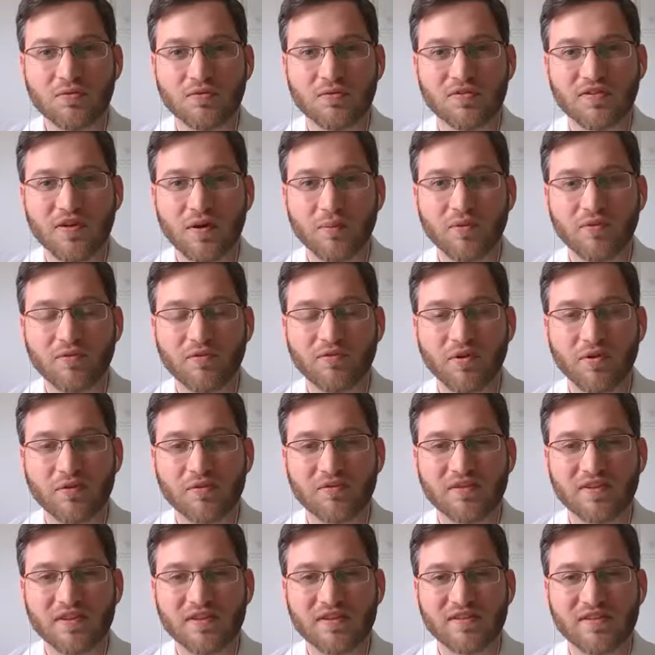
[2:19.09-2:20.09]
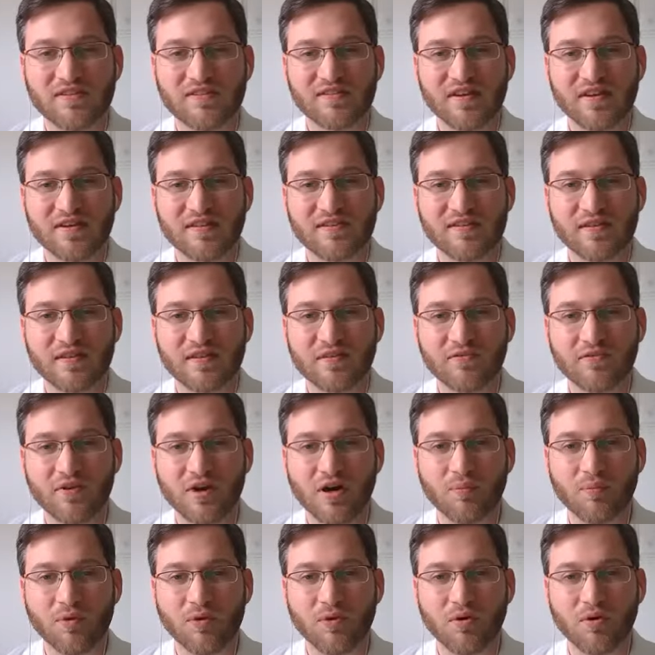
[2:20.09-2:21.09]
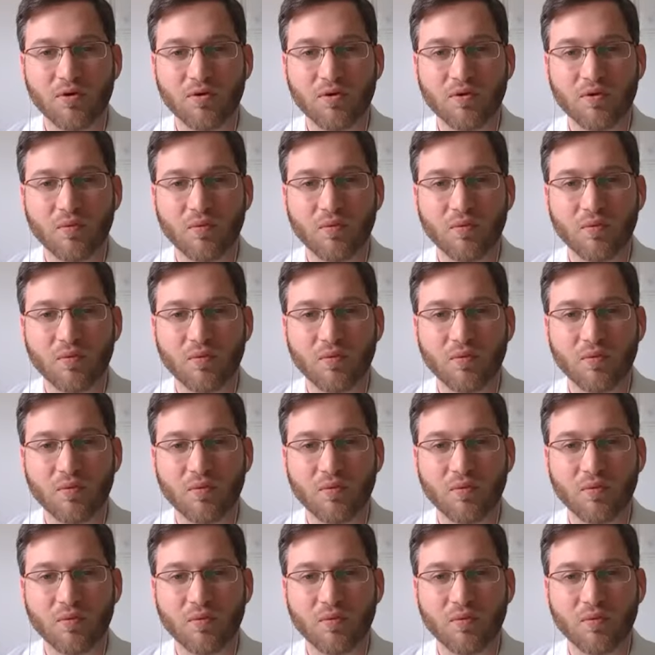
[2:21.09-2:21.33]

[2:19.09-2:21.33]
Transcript: some of those insights that have come along